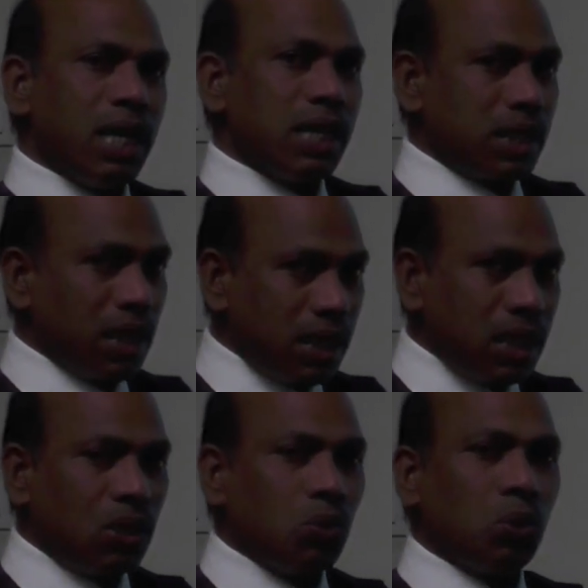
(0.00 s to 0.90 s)

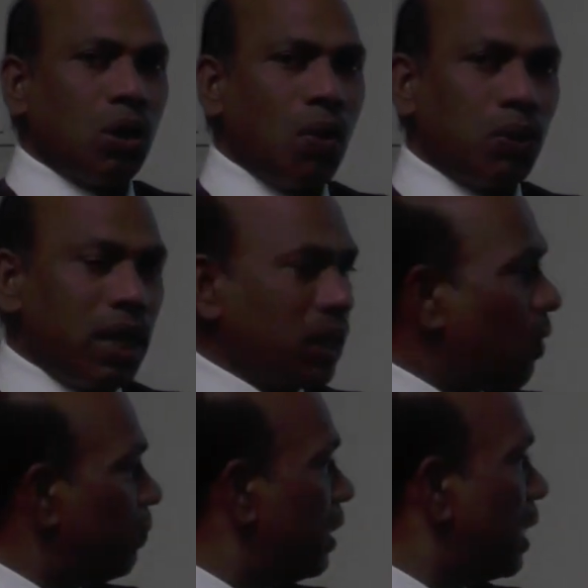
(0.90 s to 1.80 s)
Cg to outlet
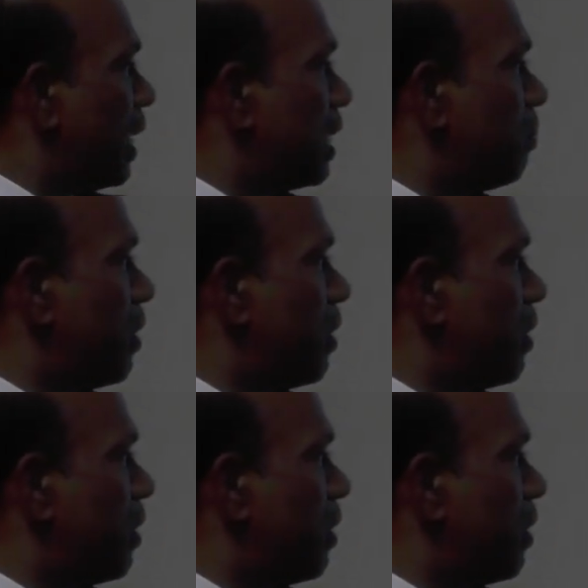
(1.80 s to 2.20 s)
of the drainage